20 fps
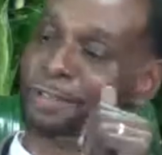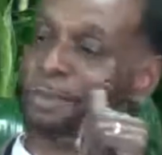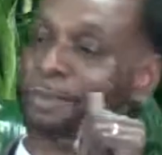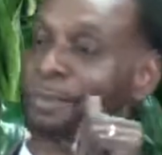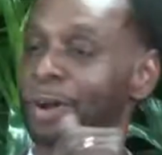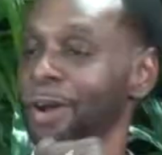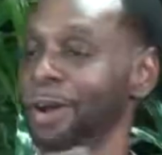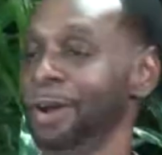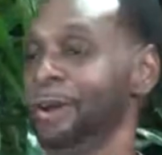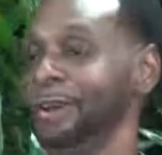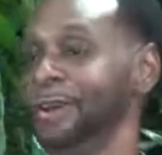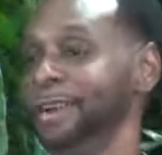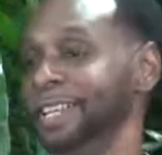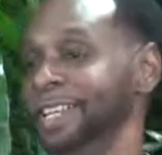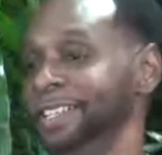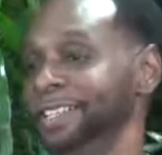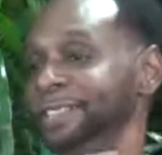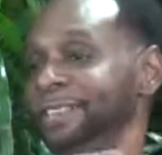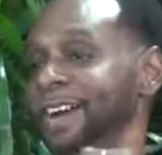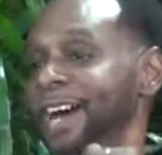the Word
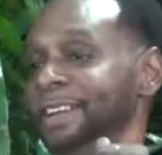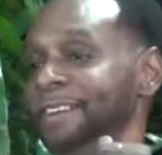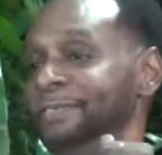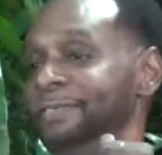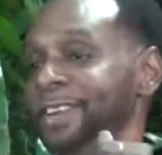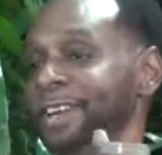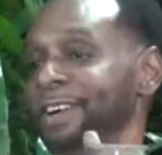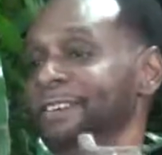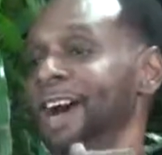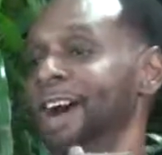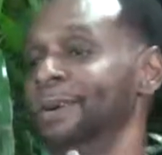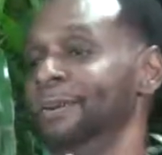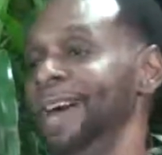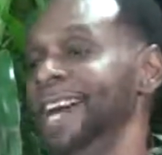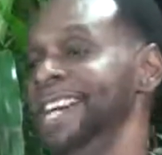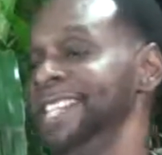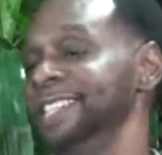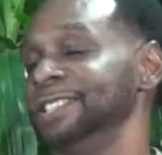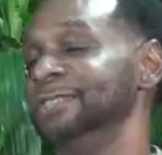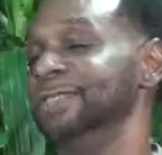and trying to figure out
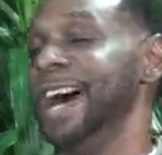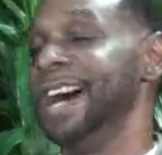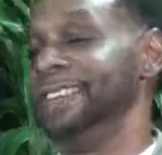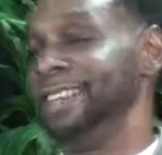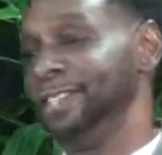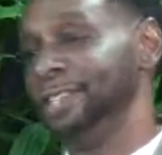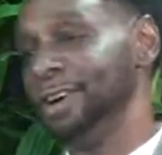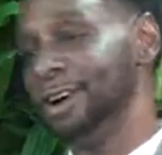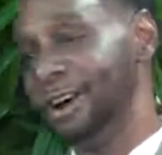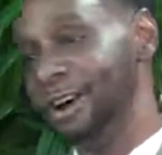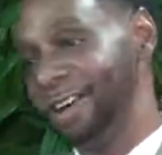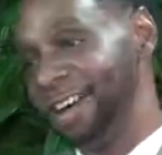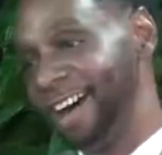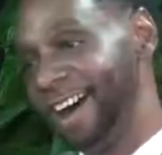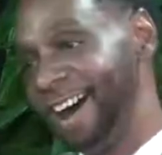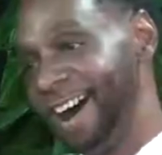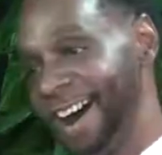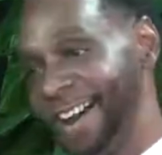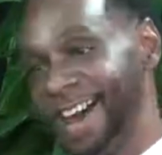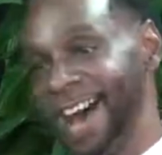ways and trying to talk
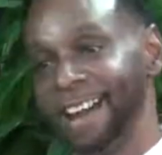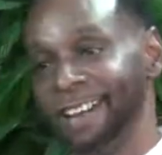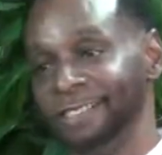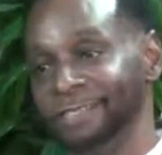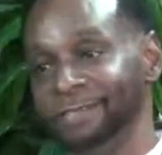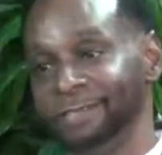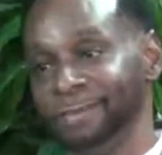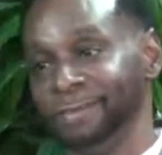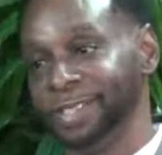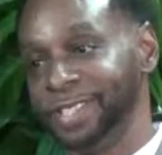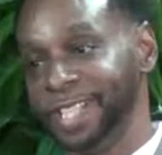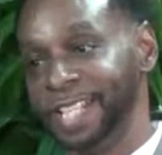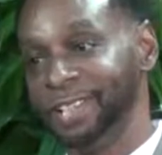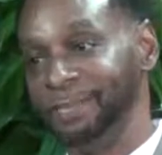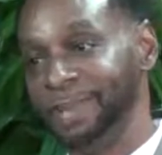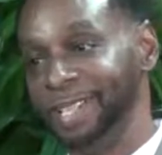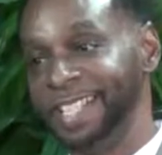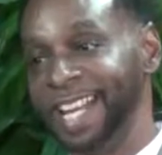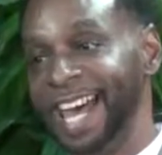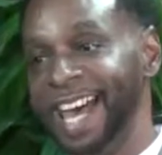God out of sending
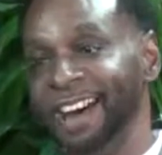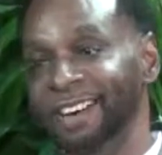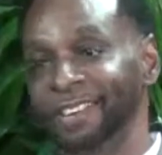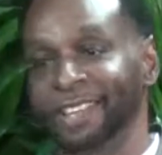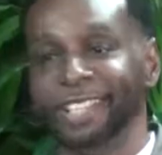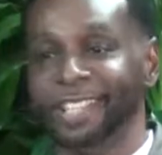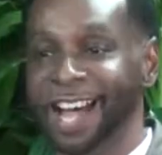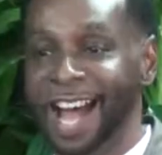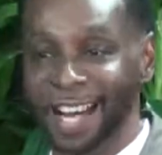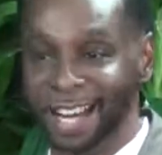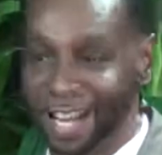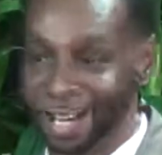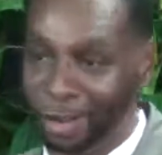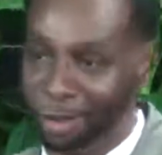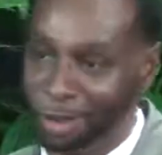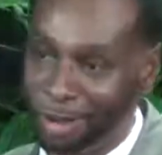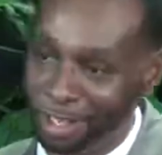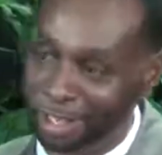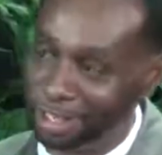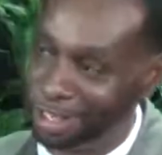me down. And God, I
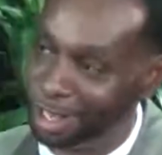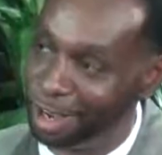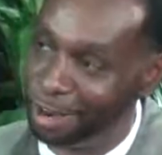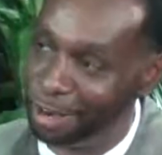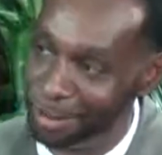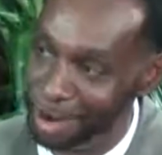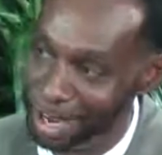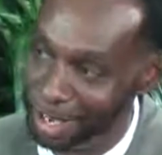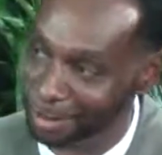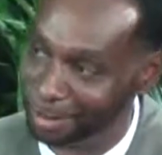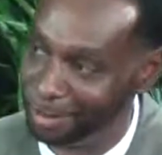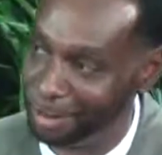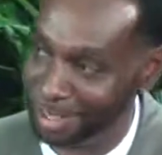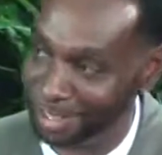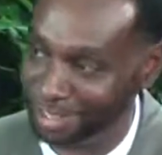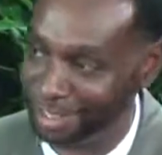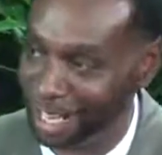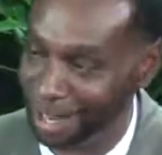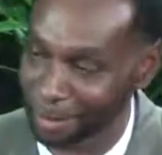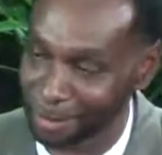don't want to go. I don't
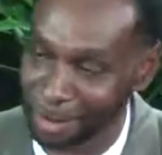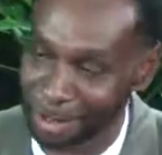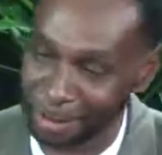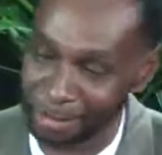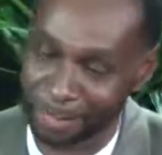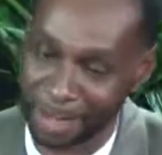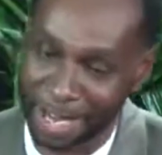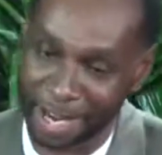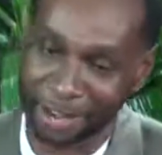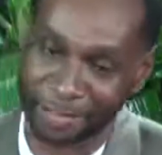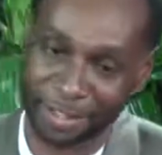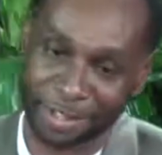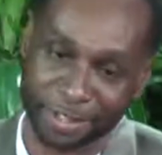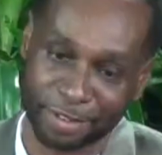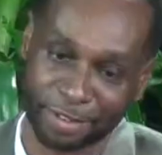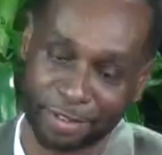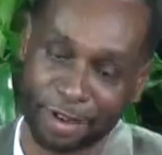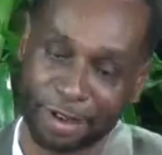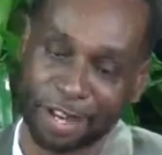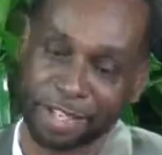want to bear this
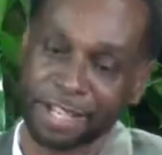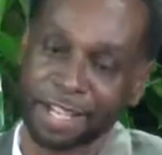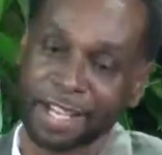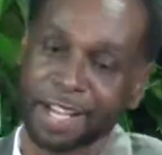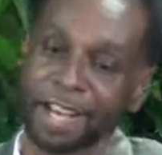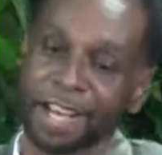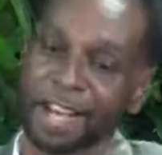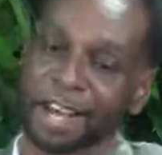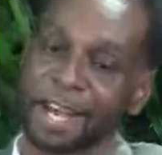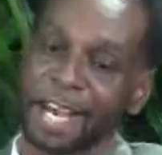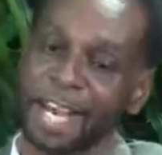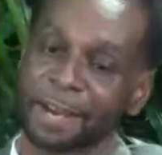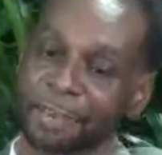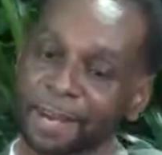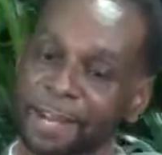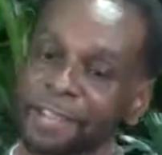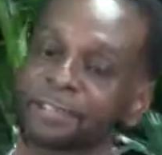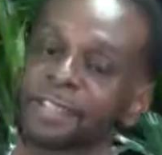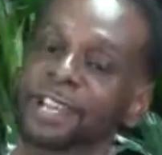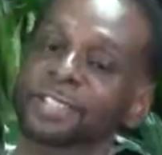cross.
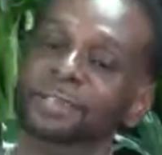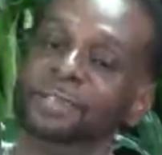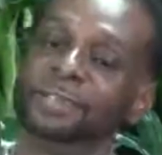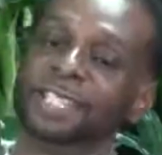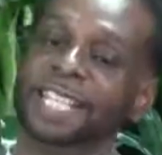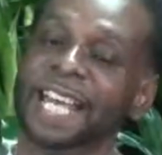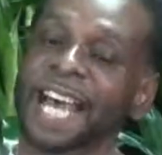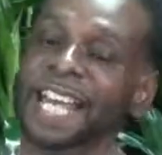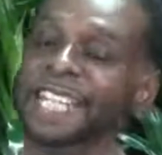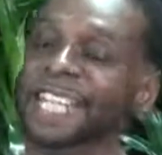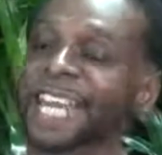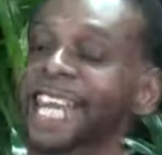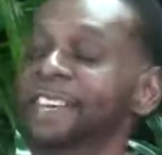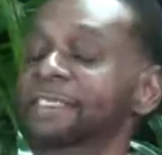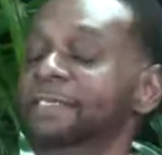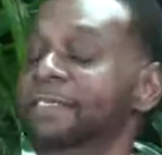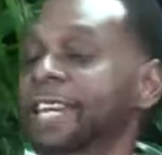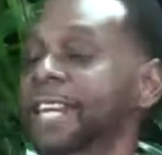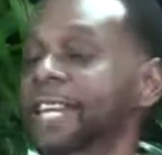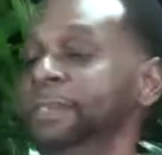But eventually, I
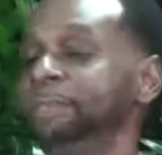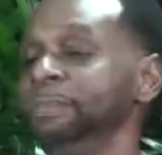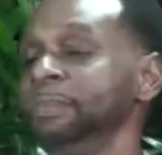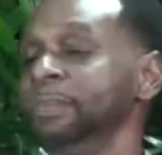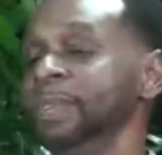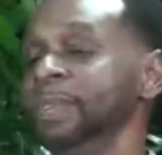gave in.